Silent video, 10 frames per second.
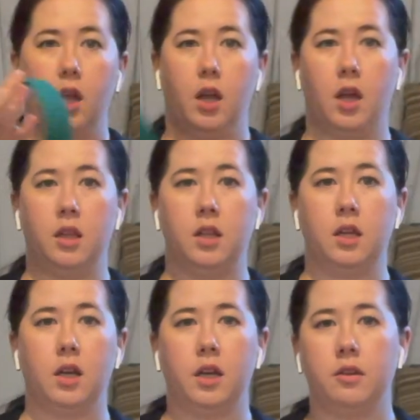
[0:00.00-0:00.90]
and
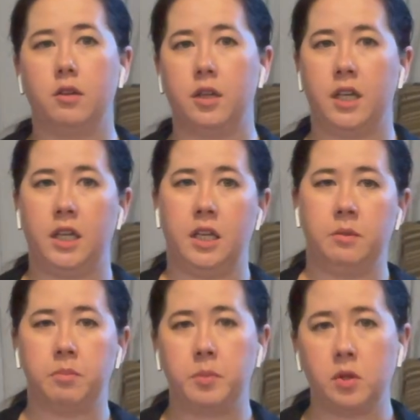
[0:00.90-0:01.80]
then either a
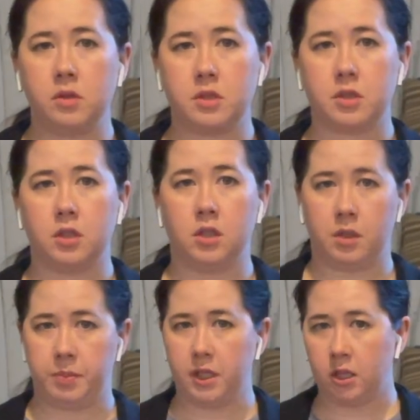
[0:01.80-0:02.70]
bolster, a
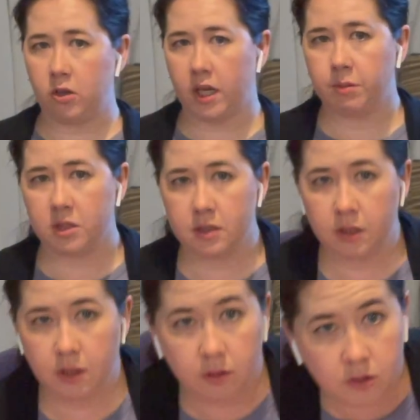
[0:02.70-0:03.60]
pillow. I'm just
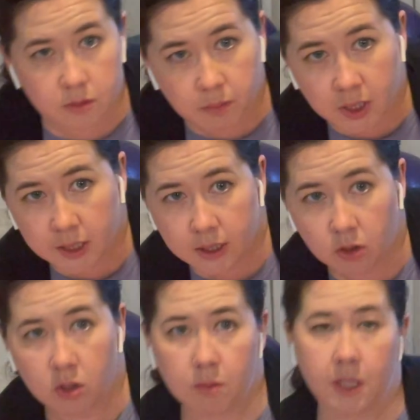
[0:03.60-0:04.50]
going to use my
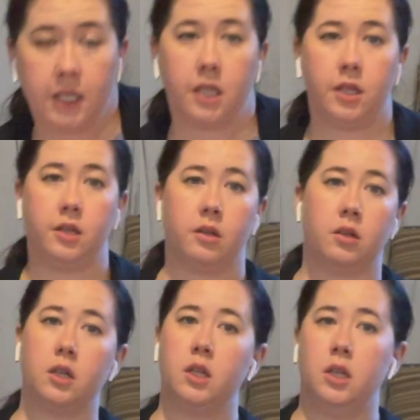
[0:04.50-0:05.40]
yoga blanket
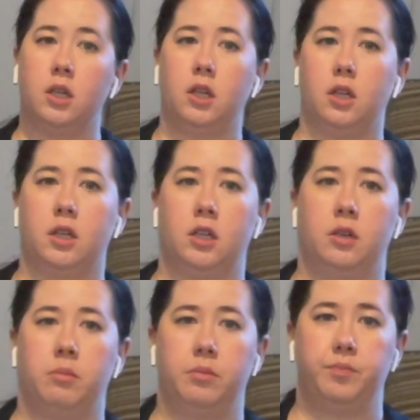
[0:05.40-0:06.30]
here.
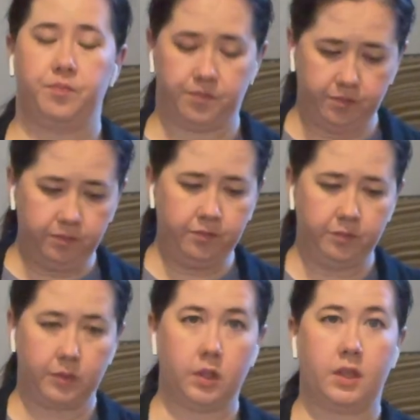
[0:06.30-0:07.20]

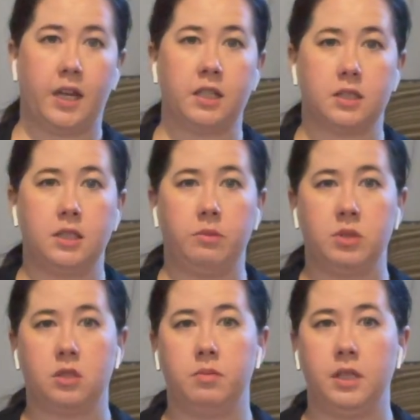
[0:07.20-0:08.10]
That
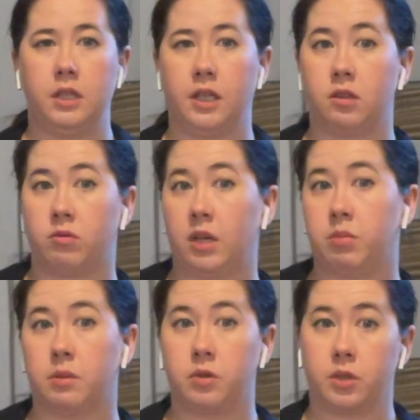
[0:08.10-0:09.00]
seems to be like the right
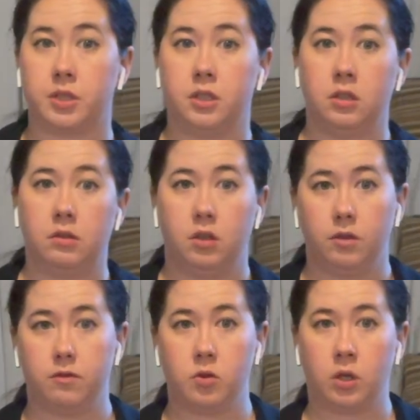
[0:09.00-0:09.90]
proportion
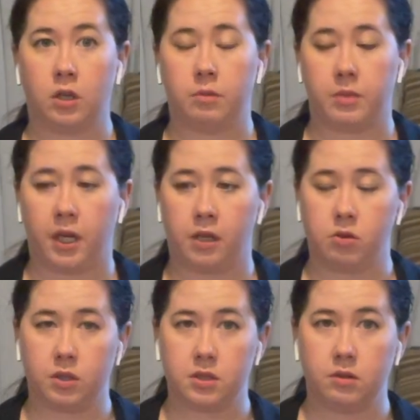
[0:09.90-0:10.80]
for my
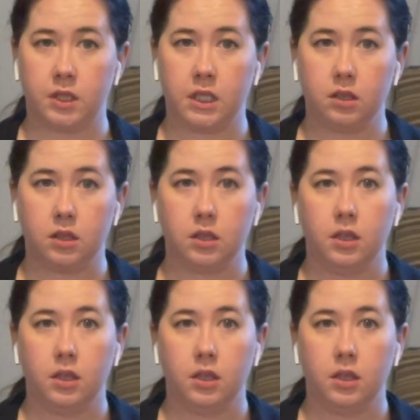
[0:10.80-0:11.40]
torso length.